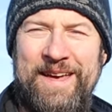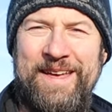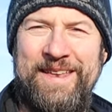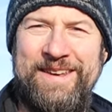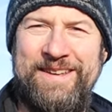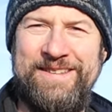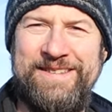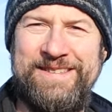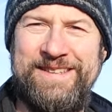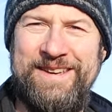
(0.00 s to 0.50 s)

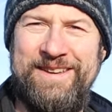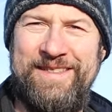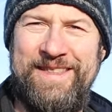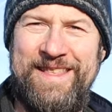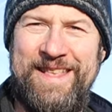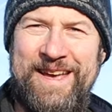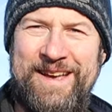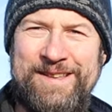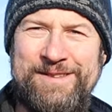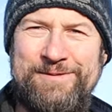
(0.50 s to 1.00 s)
and I'll see you on the
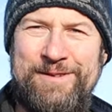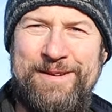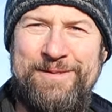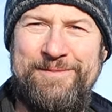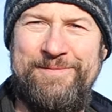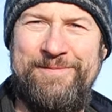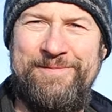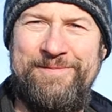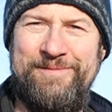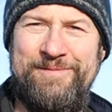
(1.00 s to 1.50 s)
next one.
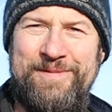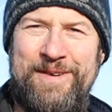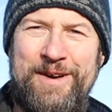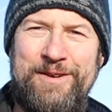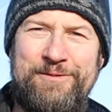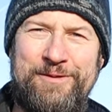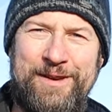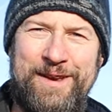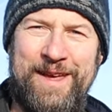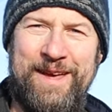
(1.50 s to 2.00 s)
Bye
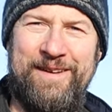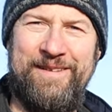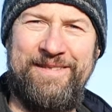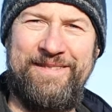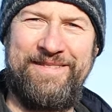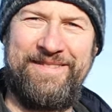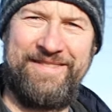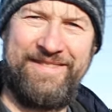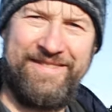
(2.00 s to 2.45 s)
for now.